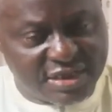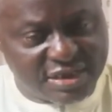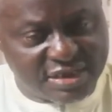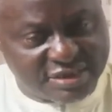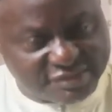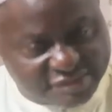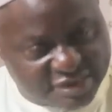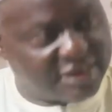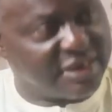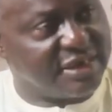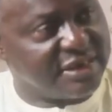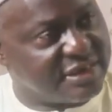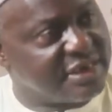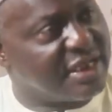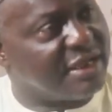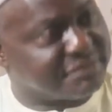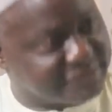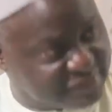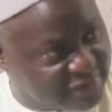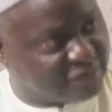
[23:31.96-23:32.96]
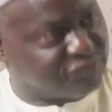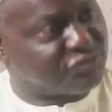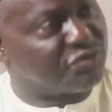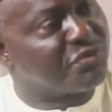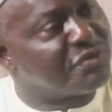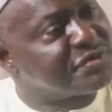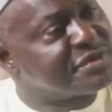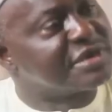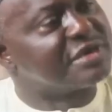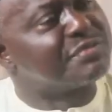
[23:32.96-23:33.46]
recently they have shared
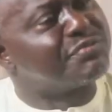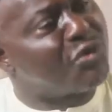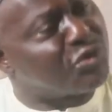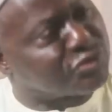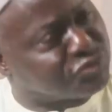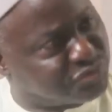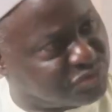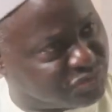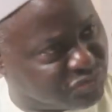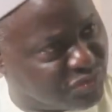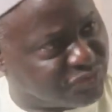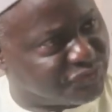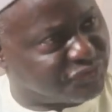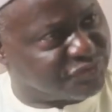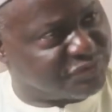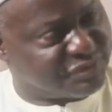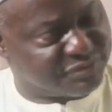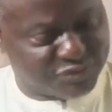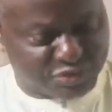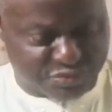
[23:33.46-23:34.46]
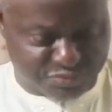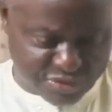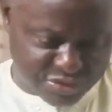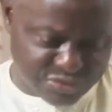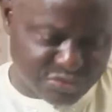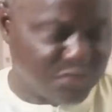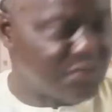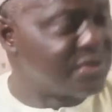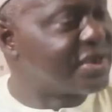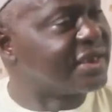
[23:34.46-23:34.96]
some of the reports with us.
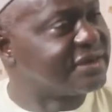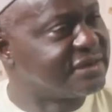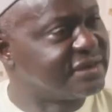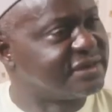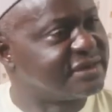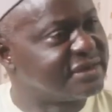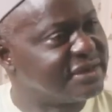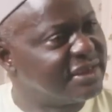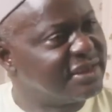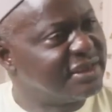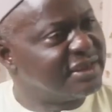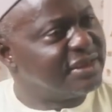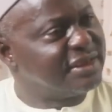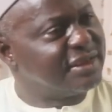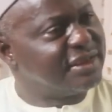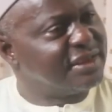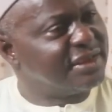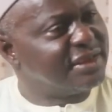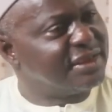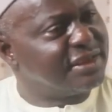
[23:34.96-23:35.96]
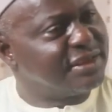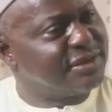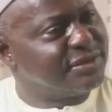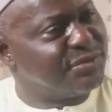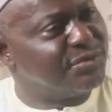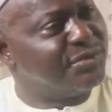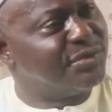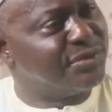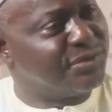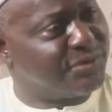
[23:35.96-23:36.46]
When you look at it,
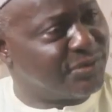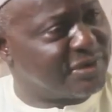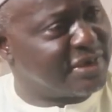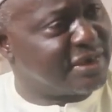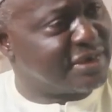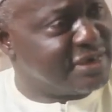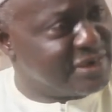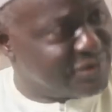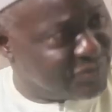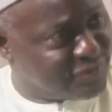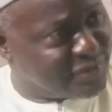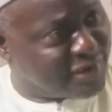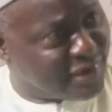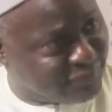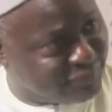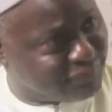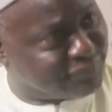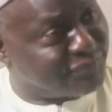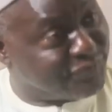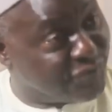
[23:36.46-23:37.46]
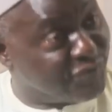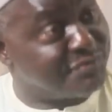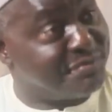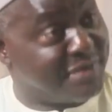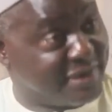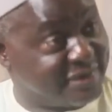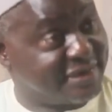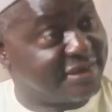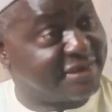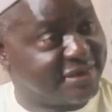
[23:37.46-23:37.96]
you will know that they could have done
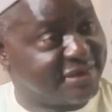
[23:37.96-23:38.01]
better.